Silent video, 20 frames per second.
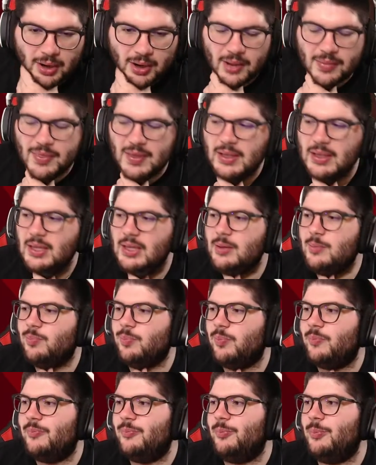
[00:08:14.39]
I think he
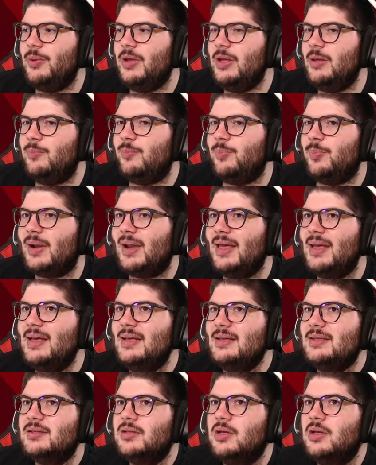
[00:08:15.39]
he
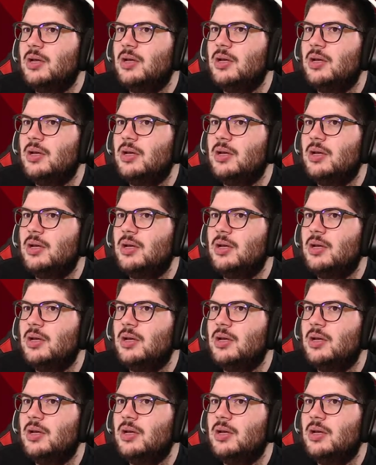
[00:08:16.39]
plays